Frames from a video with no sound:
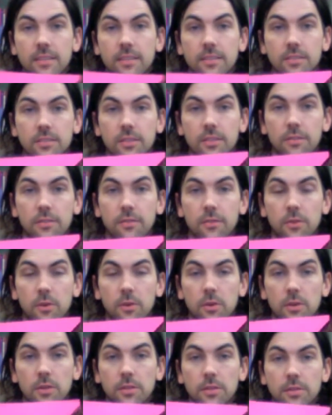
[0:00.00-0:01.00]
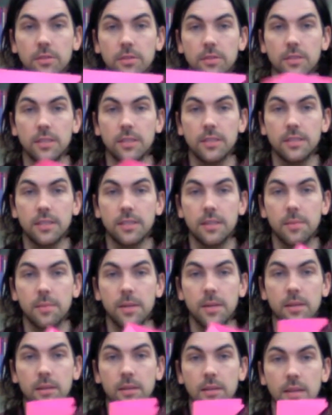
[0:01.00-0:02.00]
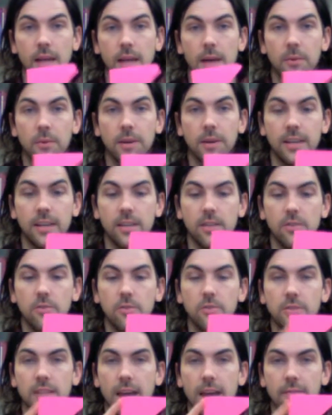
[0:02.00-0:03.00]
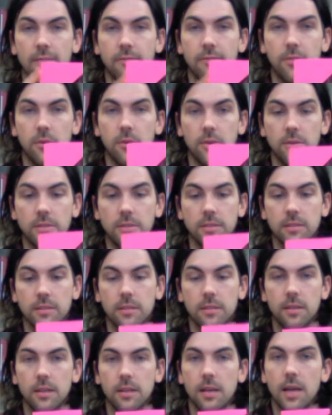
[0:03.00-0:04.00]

So the fold is in the middle, and we're going to use that fold,